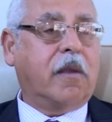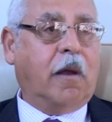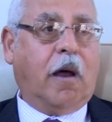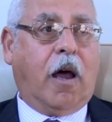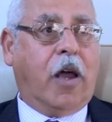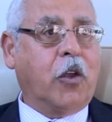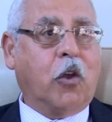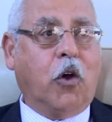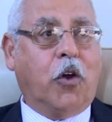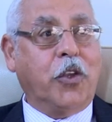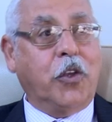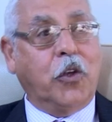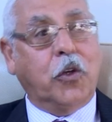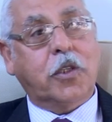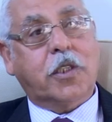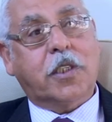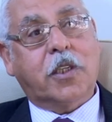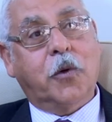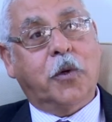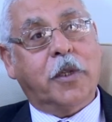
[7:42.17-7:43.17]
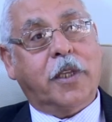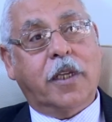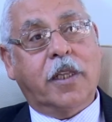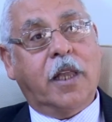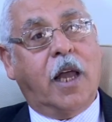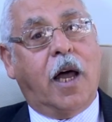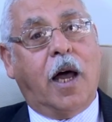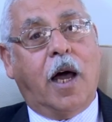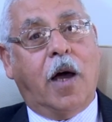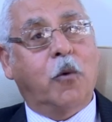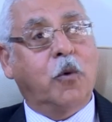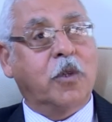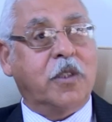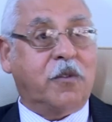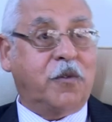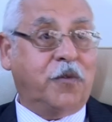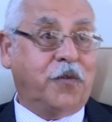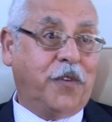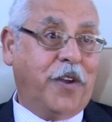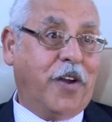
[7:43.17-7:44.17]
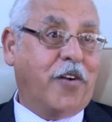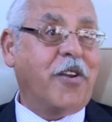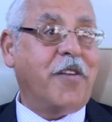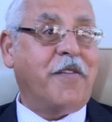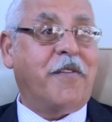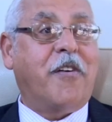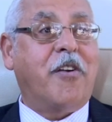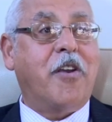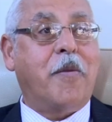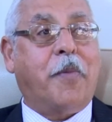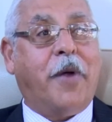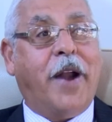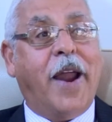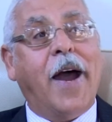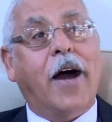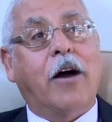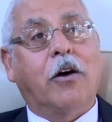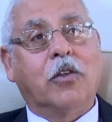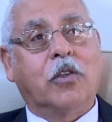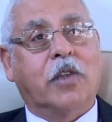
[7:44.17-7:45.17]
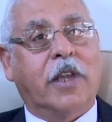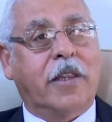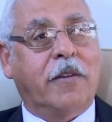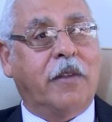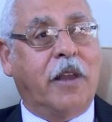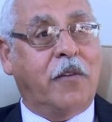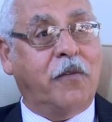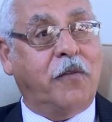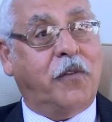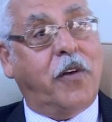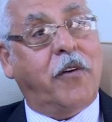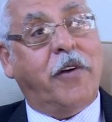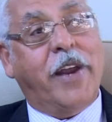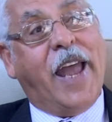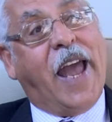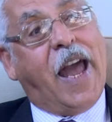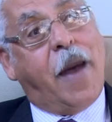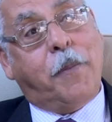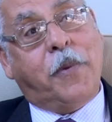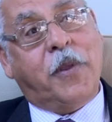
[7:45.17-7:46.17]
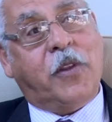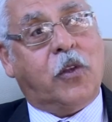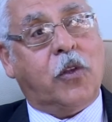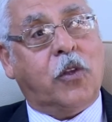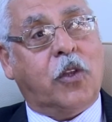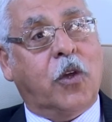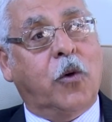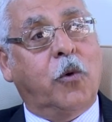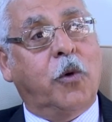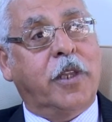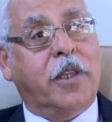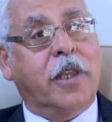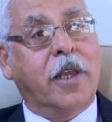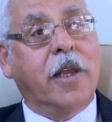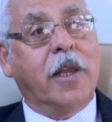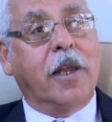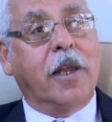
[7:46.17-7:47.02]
I got used to it, and I was very, very proud and very happy to do it,